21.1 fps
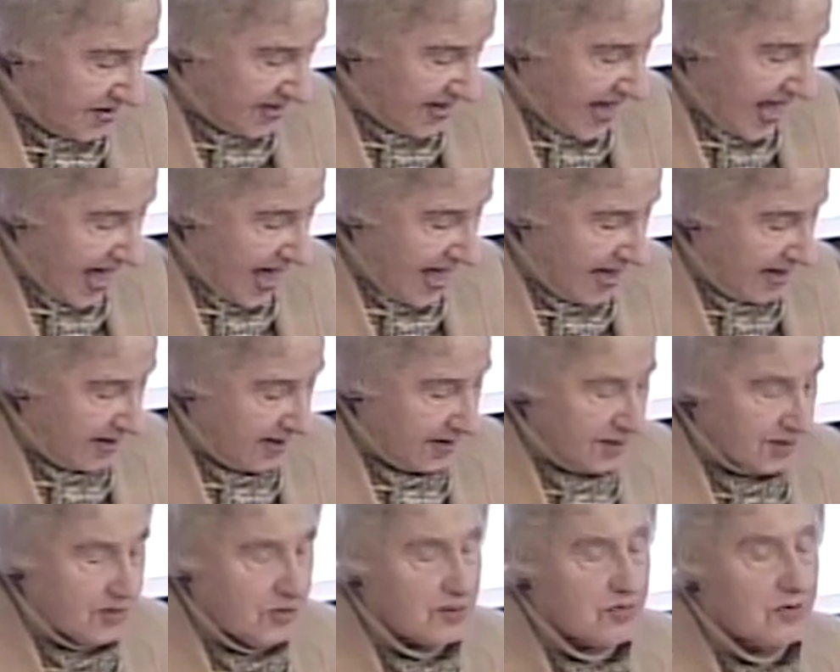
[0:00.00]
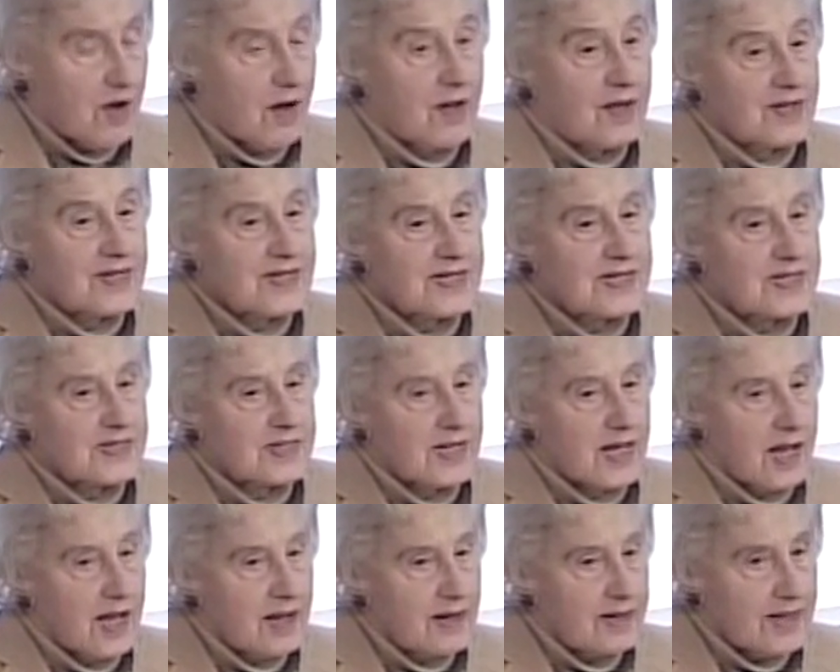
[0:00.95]
an Iron Cross
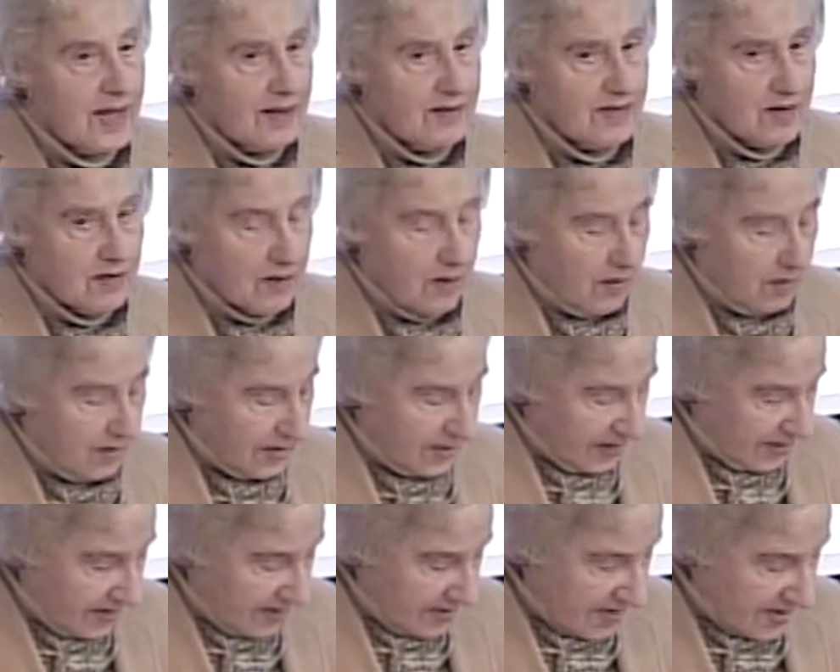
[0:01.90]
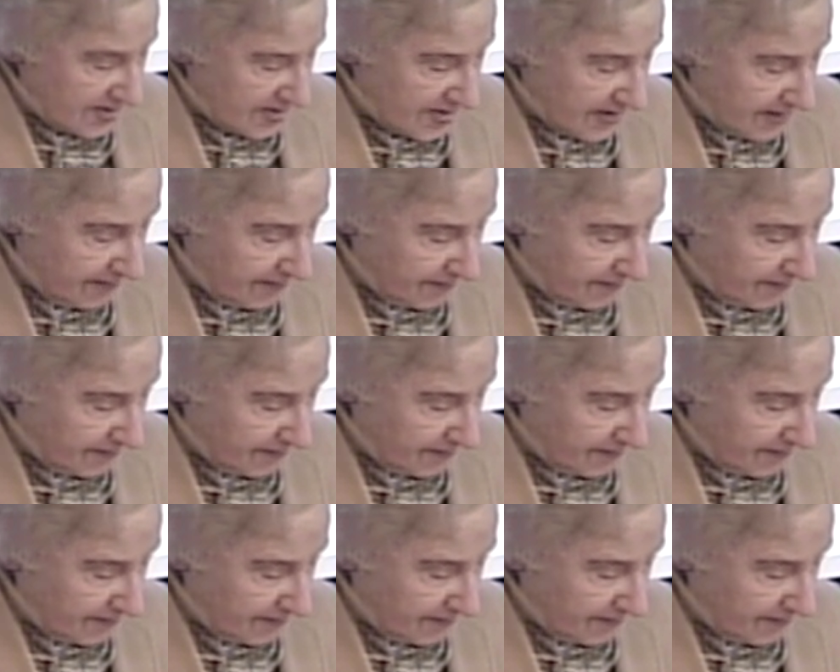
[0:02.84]
and other honors.